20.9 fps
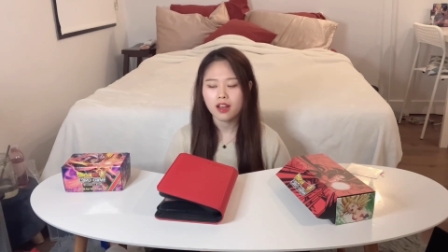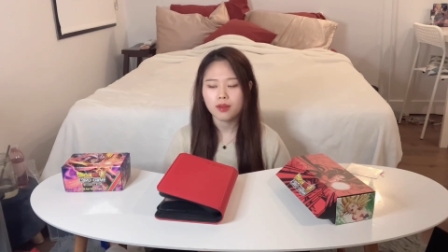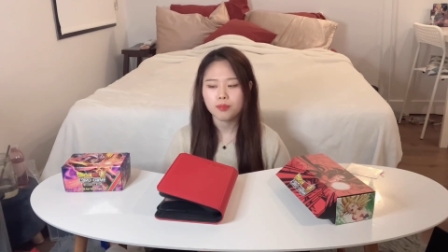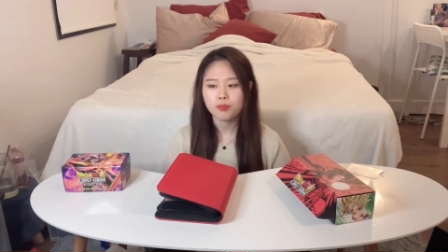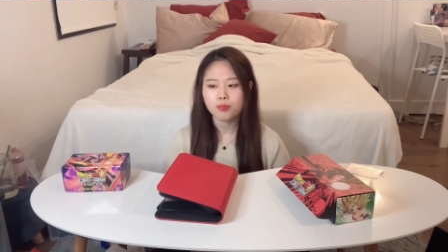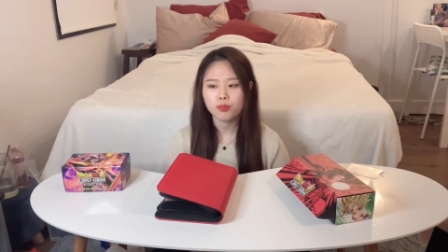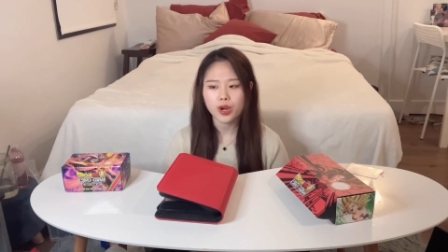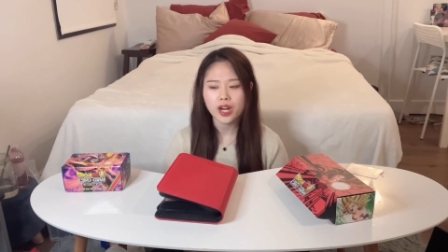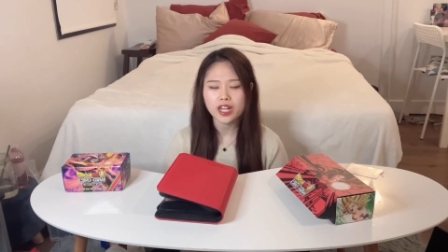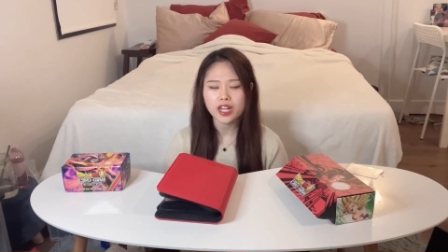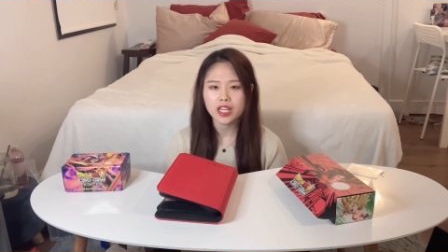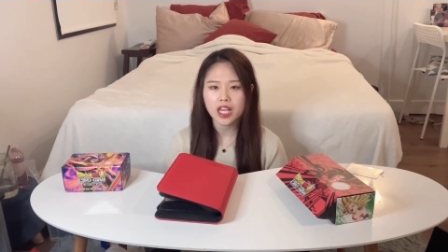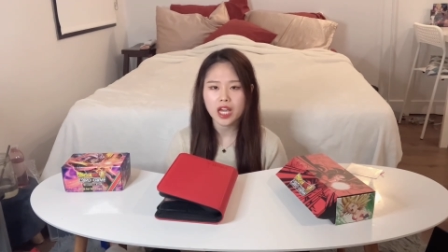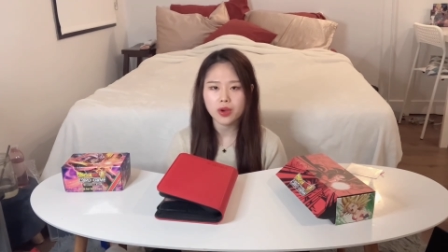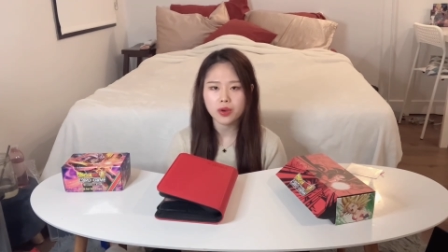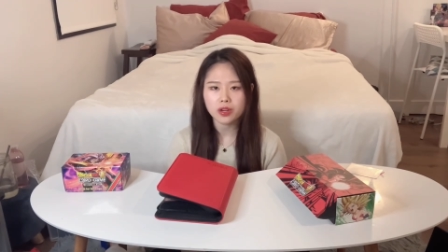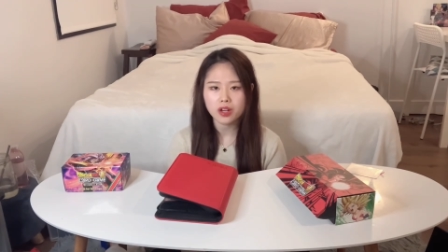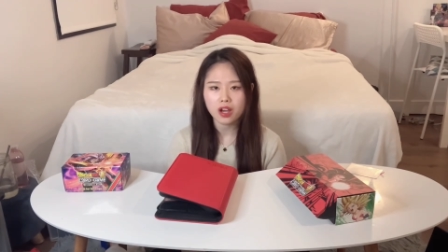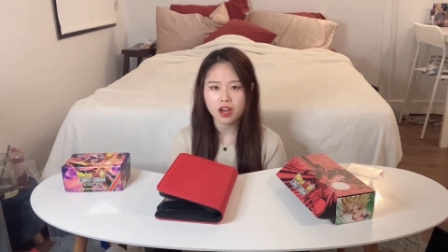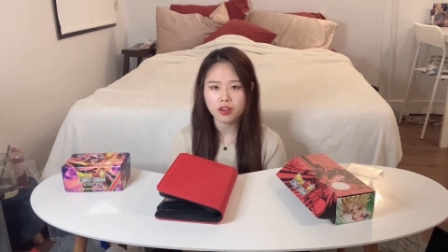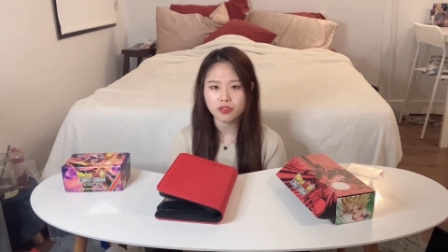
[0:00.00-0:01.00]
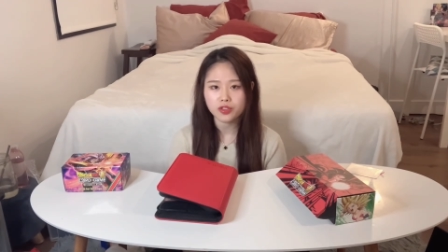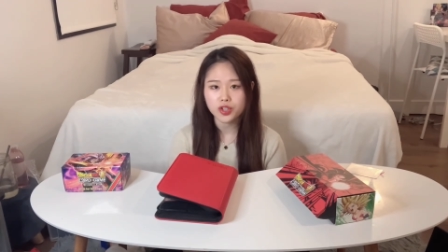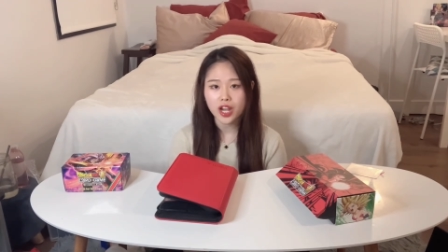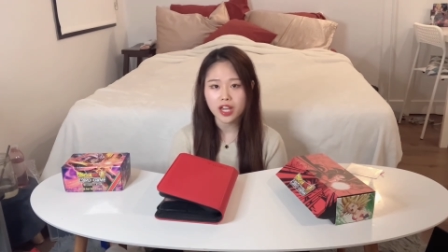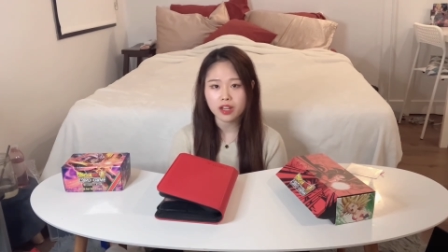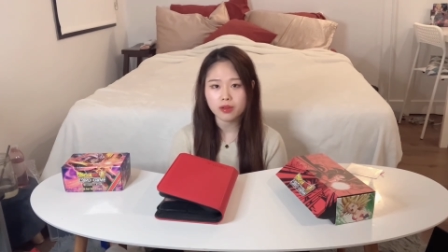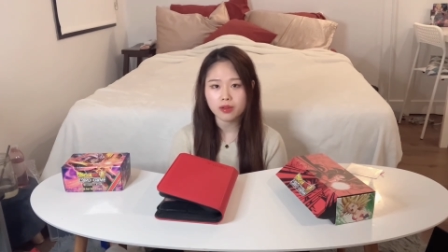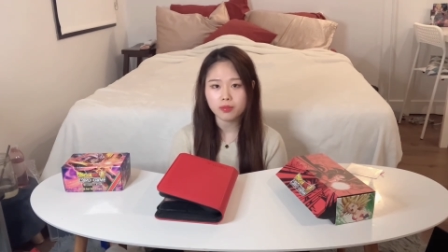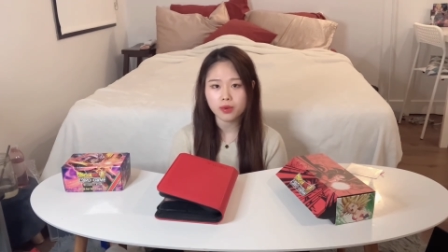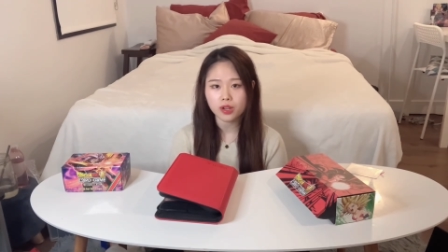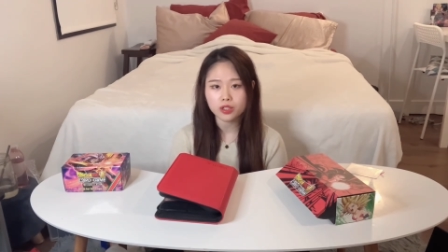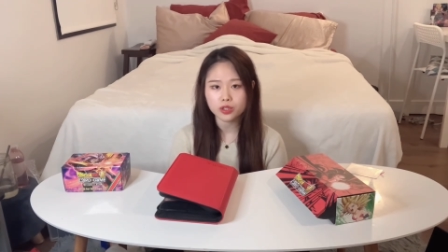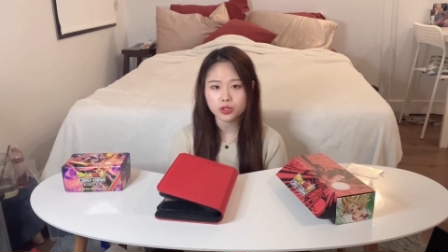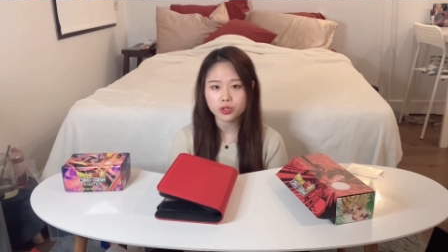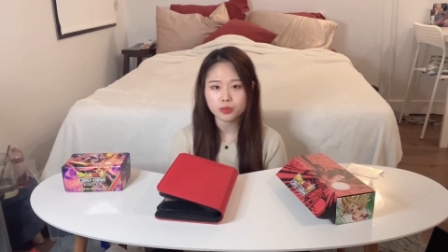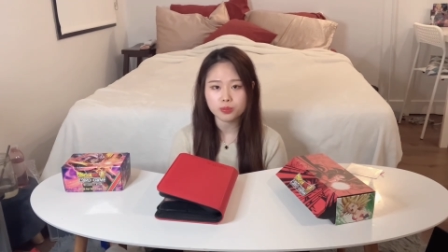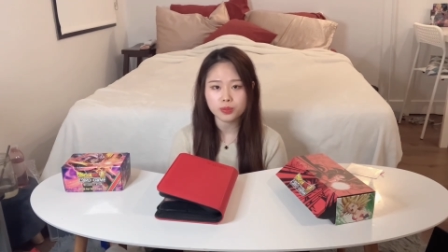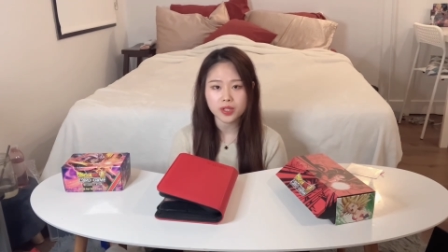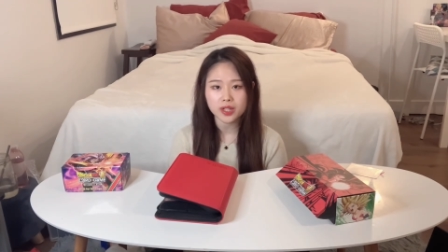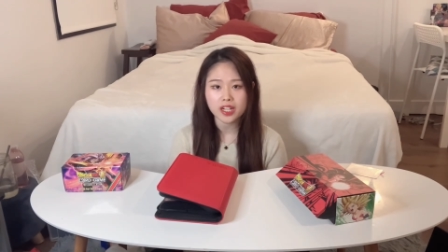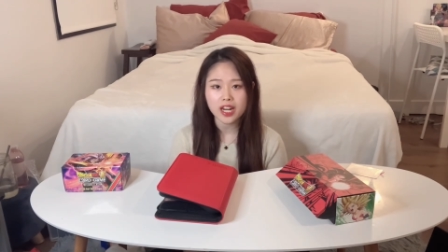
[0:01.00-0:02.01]
breakdown of Dragon Ball
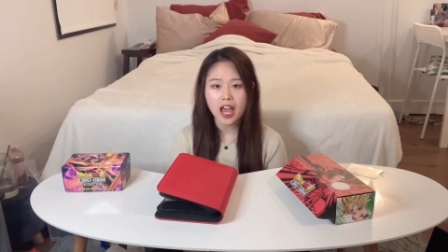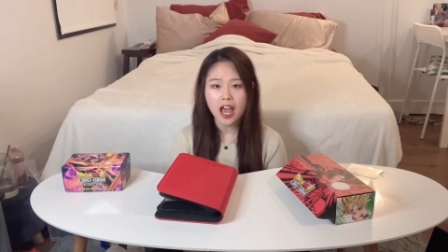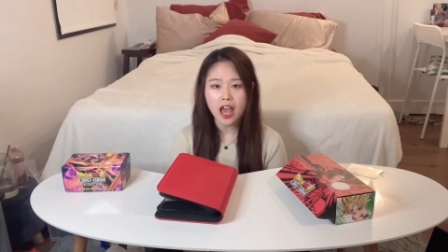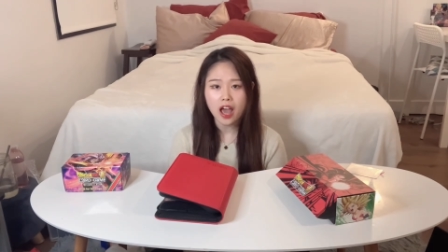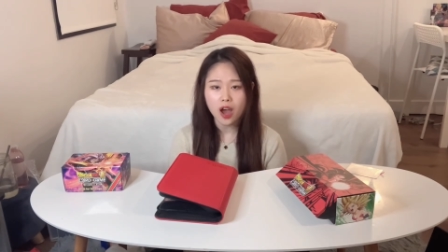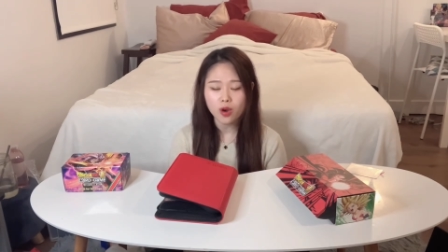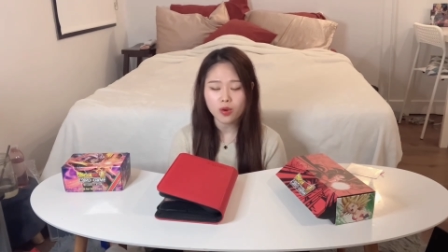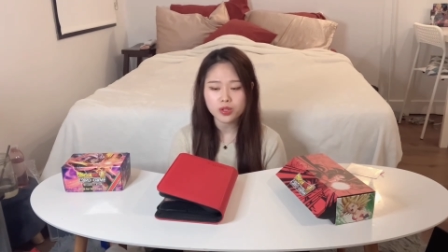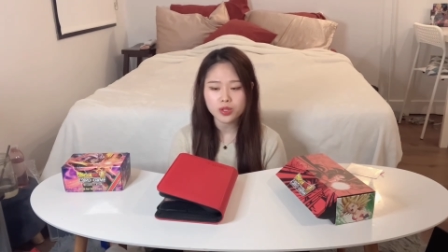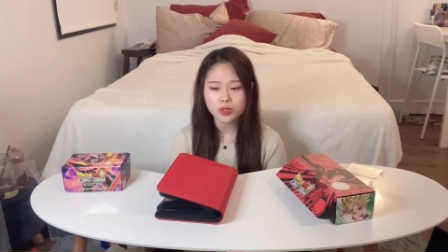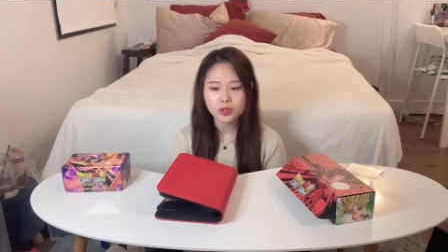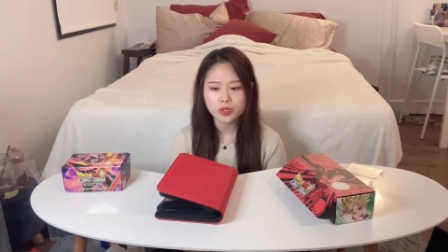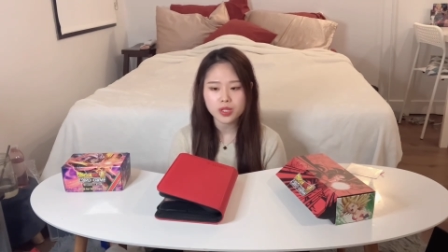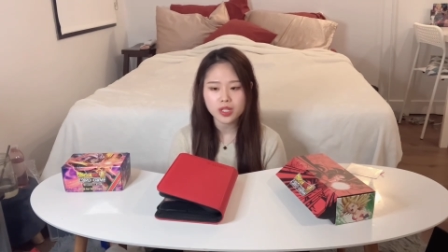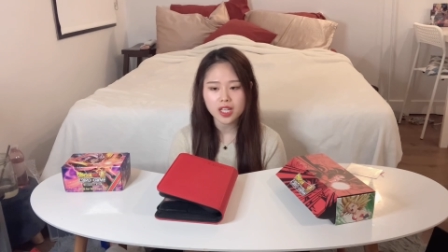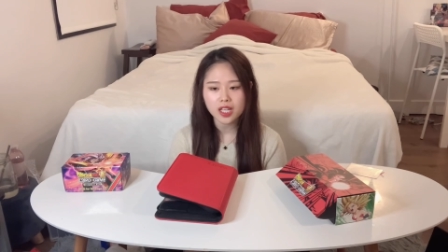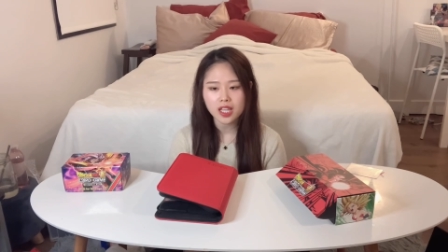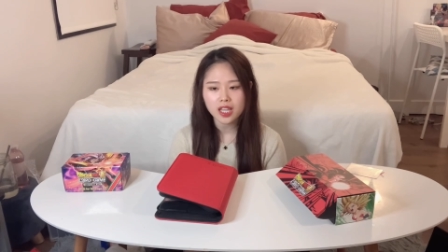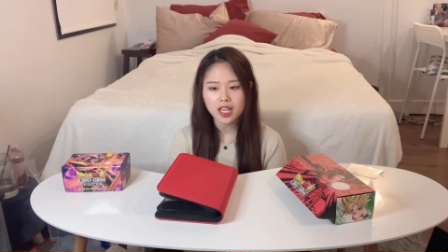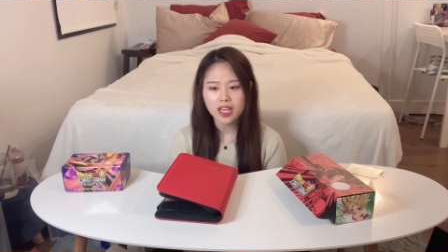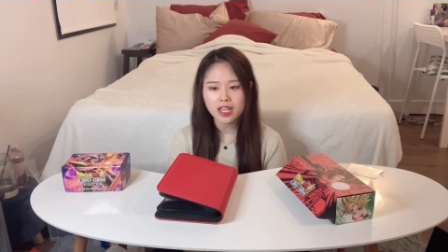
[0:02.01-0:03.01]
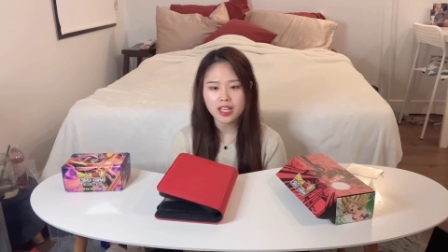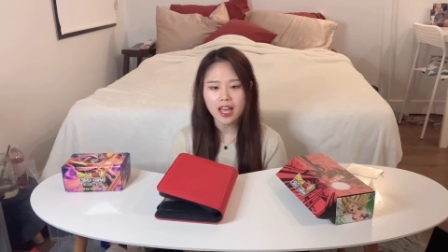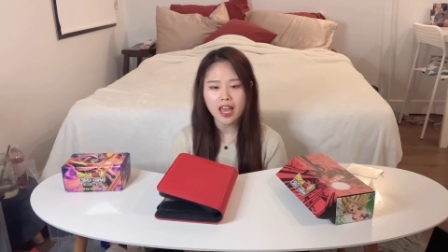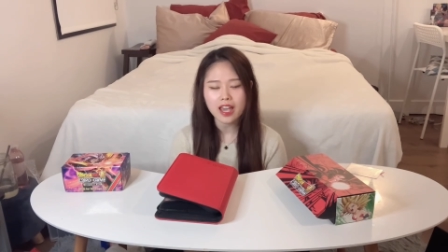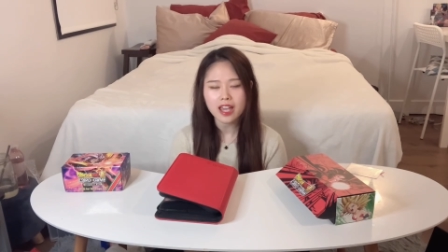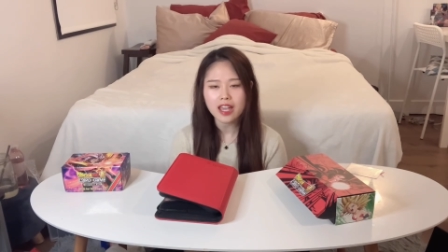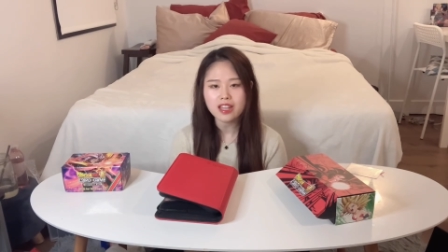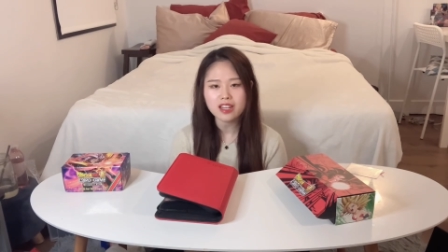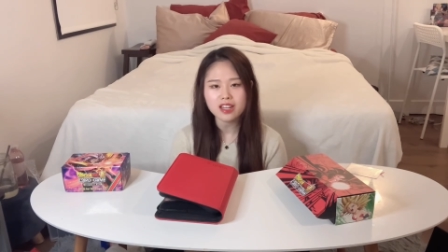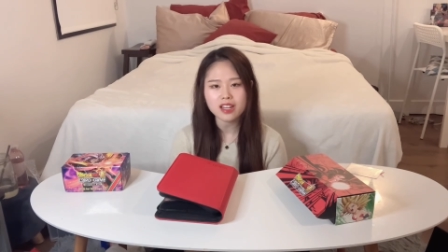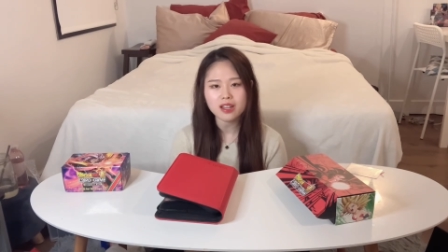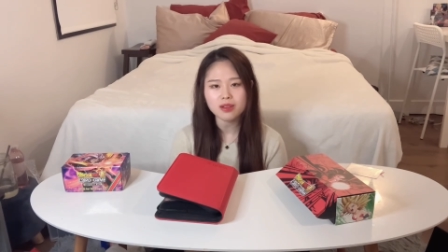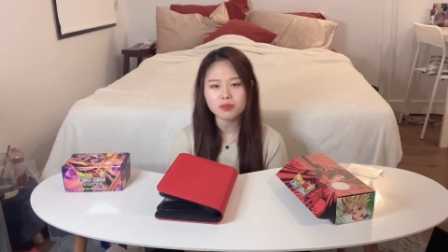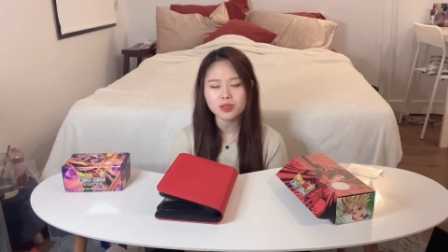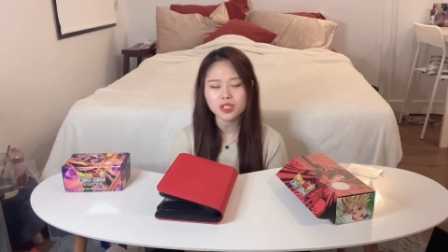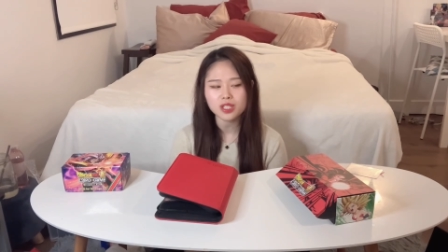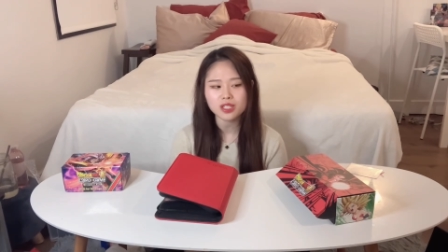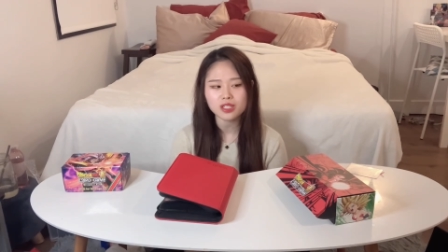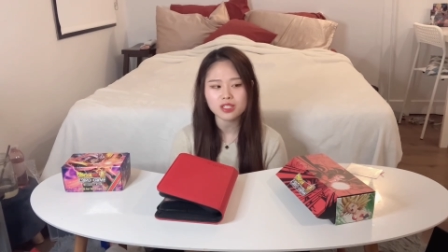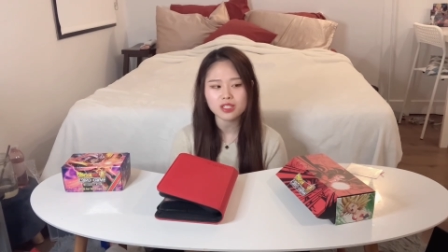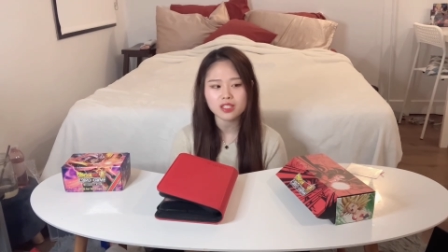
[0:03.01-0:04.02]
Super and how you should collect, I ended up
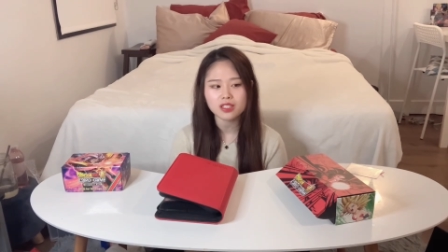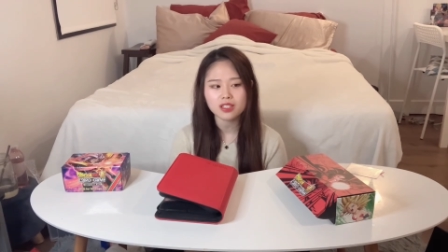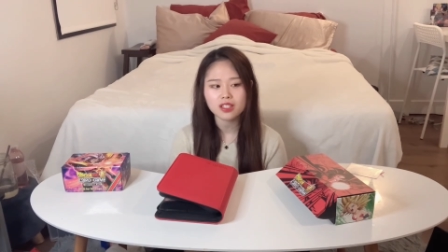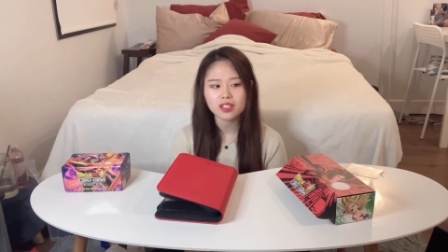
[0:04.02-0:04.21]
just